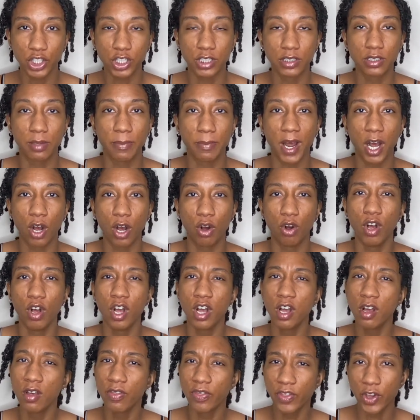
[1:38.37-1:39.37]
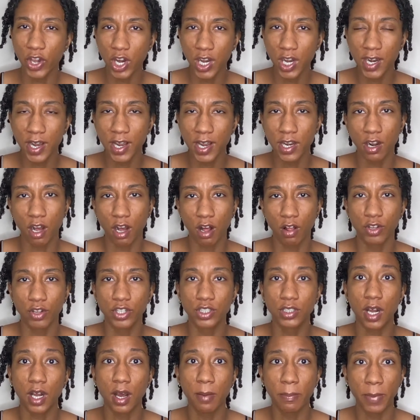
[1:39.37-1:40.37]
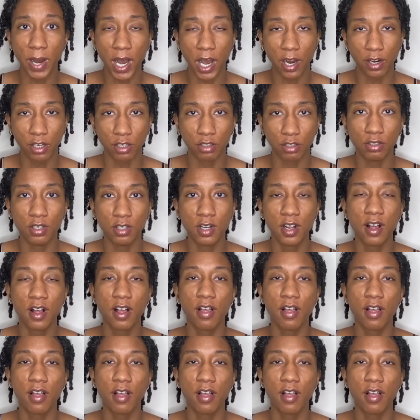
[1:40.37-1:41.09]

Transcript: It's about $39 a bottle.